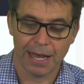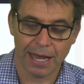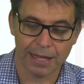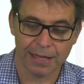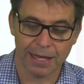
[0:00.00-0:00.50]

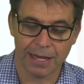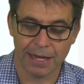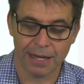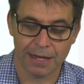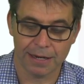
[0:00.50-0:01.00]
And
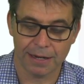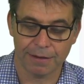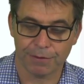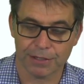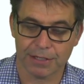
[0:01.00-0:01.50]
then
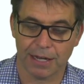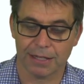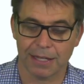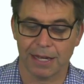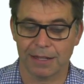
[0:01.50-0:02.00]
if I
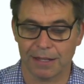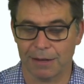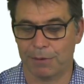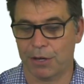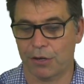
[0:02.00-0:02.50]
start that,
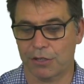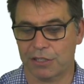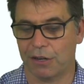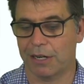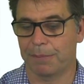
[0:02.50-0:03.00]
there we go,
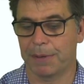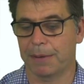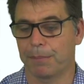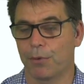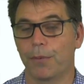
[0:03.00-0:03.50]
slightly
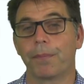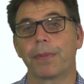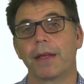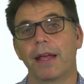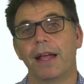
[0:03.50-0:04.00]
bigger ball.
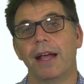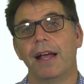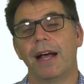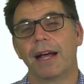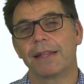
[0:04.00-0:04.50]

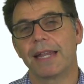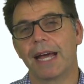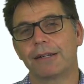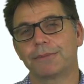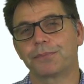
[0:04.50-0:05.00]

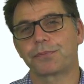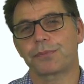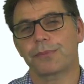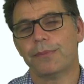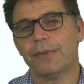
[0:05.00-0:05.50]
Now,
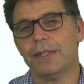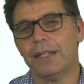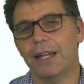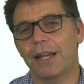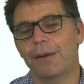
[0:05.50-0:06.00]

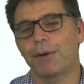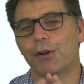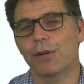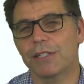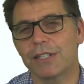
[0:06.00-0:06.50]
my
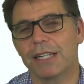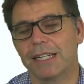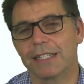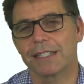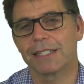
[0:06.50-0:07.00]
question
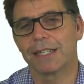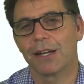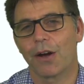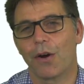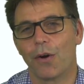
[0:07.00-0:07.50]
is,
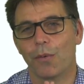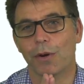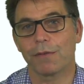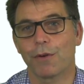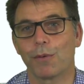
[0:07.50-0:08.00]

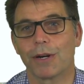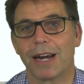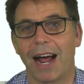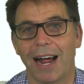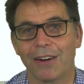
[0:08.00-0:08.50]
what if I wanted
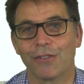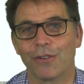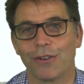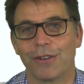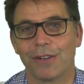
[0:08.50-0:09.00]

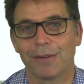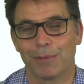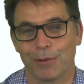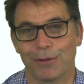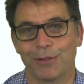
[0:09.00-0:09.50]
100
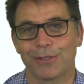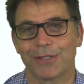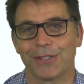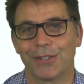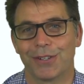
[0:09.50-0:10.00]

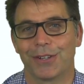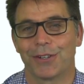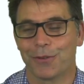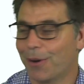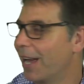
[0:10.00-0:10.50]
balls?
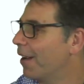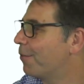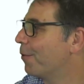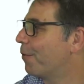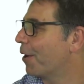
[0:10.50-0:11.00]
Do I
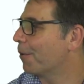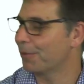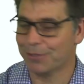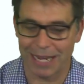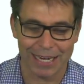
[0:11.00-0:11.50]
have the
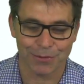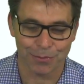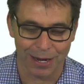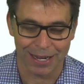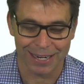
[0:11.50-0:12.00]
variables
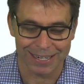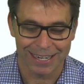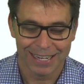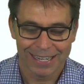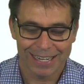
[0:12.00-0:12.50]

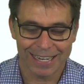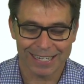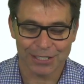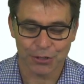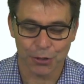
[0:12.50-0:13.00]
x1,
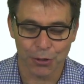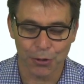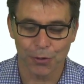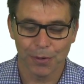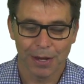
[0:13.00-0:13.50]

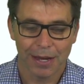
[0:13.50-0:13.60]
x2,